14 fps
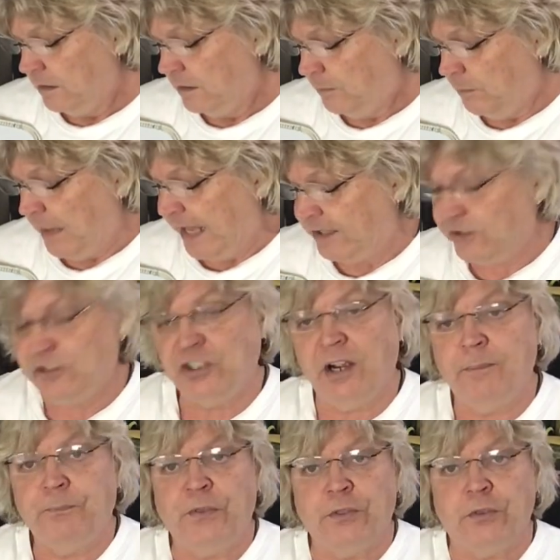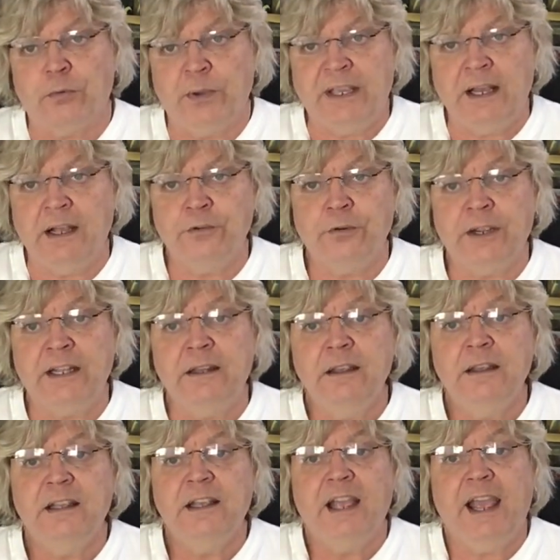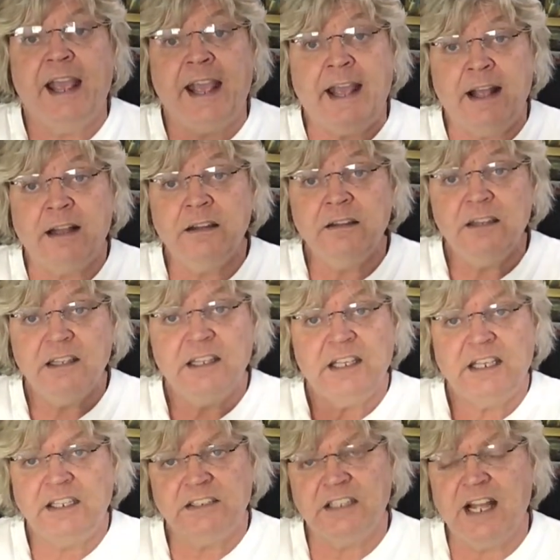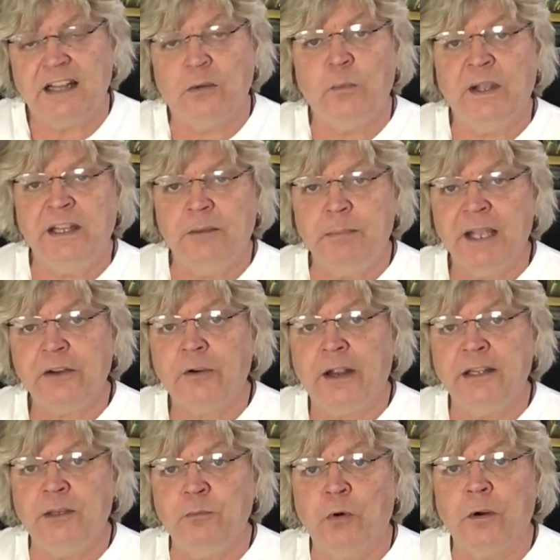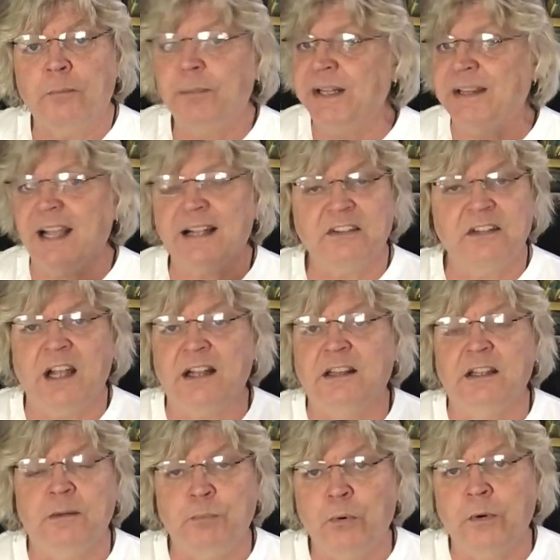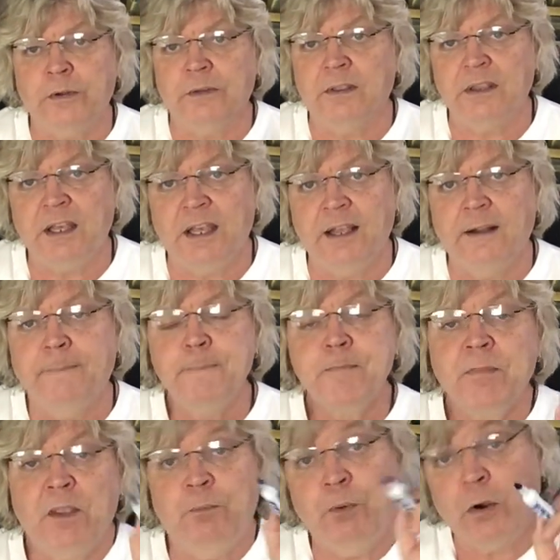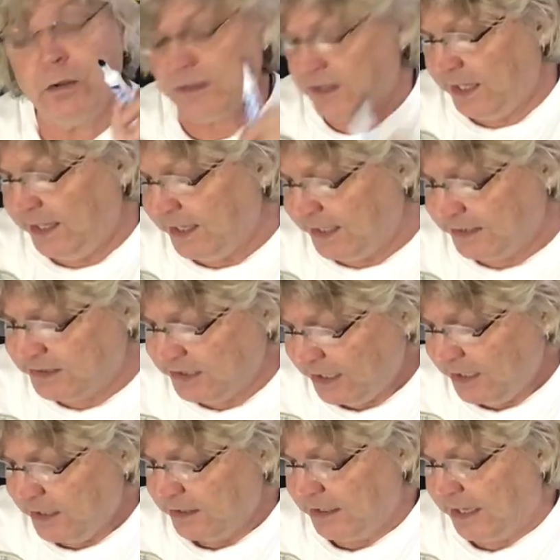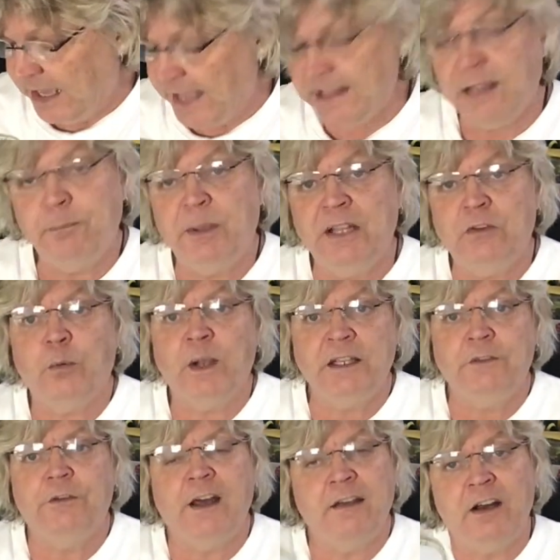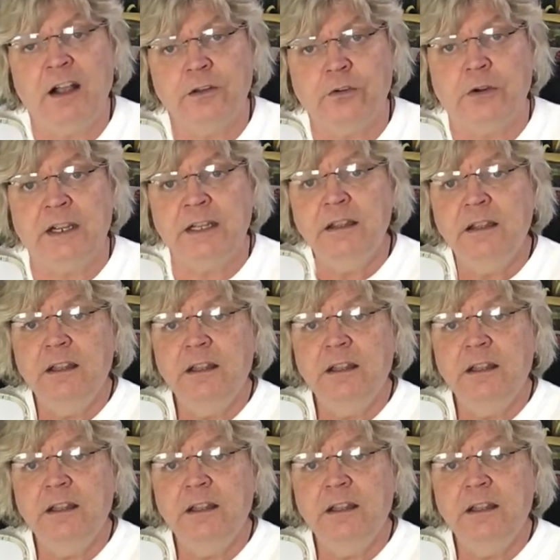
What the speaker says: made it jump to $300, and he's not the winning bidder anymore. But that's not the important thing. The important thing is the guy that bid $2,500